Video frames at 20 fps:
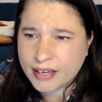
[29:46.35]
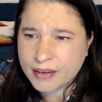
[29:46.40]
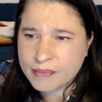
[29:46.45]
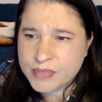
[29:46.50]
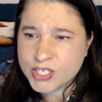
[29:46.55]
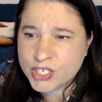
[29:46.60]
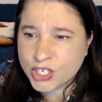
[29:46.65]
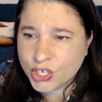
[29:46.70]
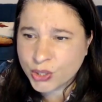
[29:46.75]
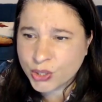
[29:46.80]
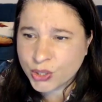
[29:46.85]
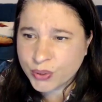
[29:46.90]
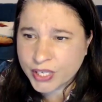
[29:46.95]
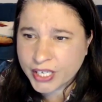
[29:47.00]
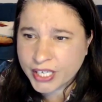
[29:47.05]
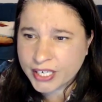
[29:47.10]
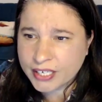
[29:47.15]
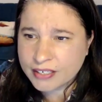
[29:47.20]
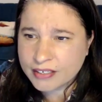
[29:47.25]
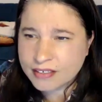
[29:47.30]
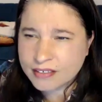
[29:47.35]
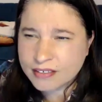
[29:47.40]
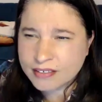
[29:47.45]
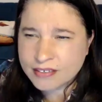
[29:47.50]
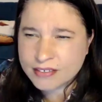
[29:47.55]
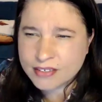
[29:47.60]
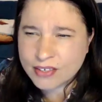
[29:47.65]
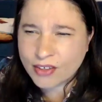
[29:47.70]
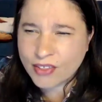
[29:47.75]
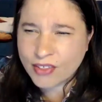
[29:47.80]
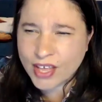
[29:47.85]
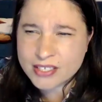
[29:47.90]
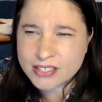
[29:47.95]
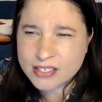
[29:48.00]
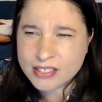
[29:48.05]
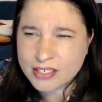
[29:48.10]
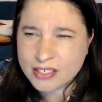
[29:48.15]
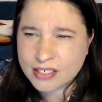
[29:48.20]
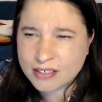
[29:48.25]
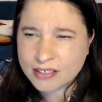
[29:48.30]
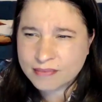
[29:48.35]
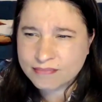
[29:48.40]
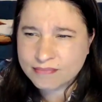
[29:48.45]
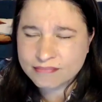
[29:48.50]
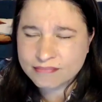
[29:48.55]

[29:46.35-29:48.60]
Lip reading: securely. So that's a